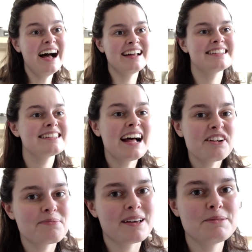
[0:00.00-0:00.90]
It doesn't
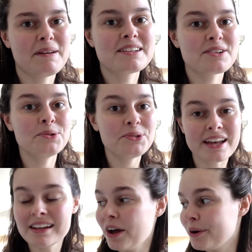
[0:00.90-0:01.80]
help that I spend all
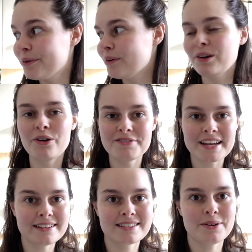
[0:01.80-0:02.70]
day alone a lot of
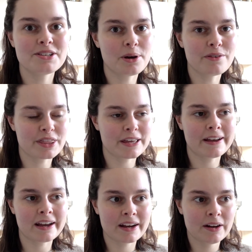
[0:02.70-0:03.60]
days, so I do
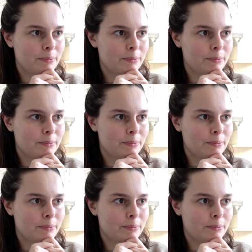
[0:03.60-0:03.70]
overthink.